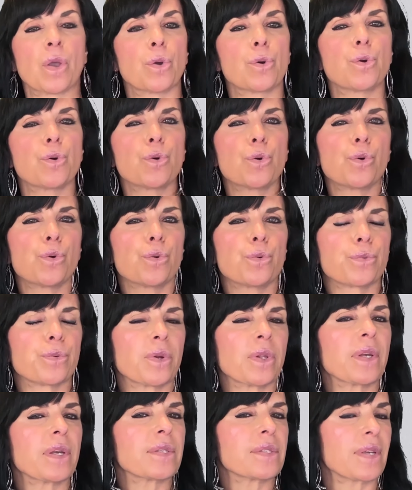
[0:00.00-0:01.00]
who
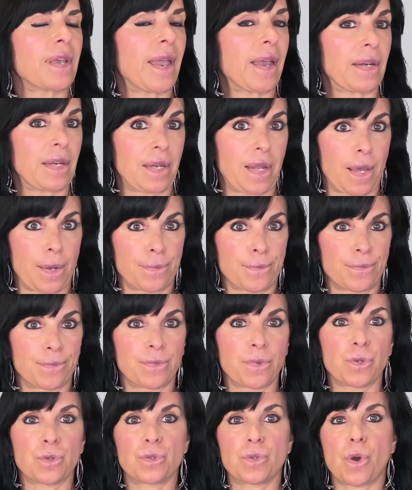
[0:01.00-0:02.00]
really is a candidate.
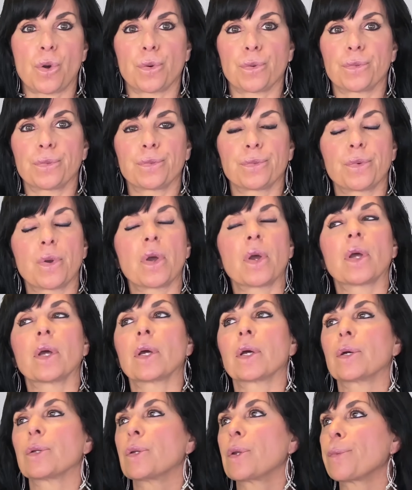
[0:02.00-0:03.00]
So,
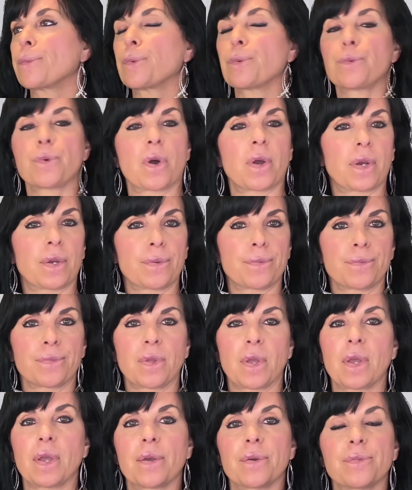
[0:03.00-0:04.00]
number one,
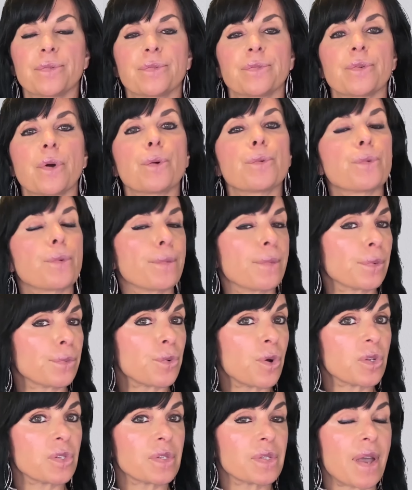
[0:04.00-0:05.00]
if a woman
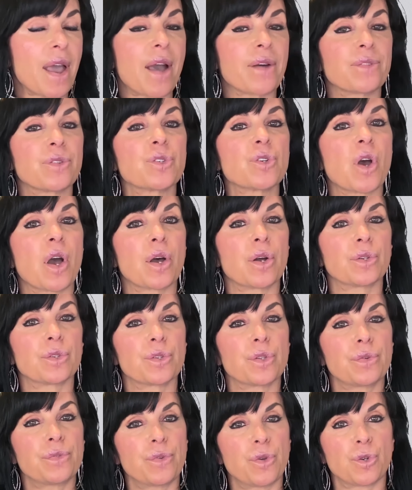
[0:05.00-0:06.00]
wants to have a child
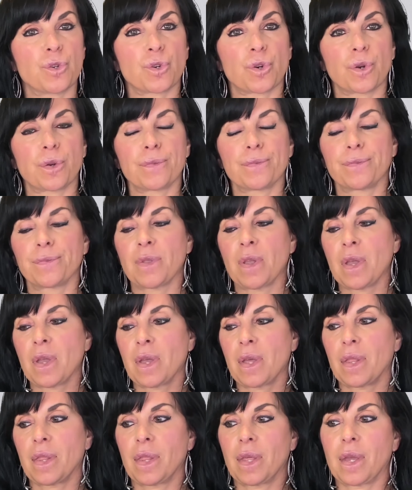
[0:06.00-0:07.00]
in the future,
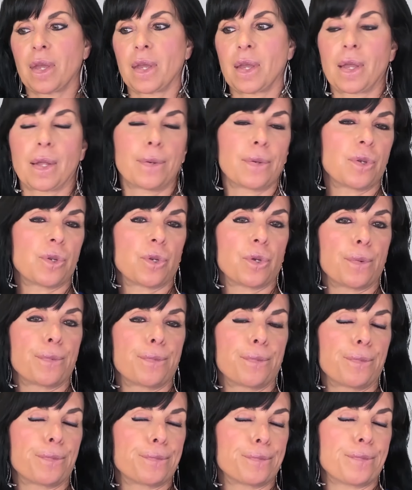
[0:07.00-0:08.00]
and she
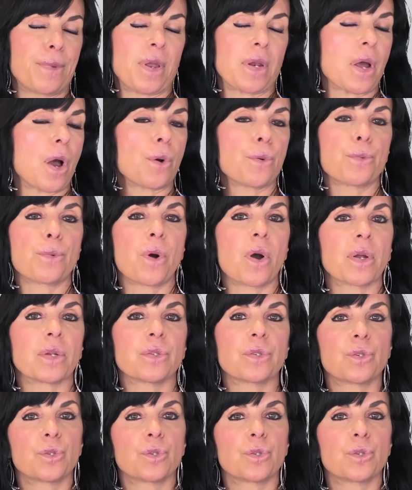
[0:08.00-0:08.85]
may not want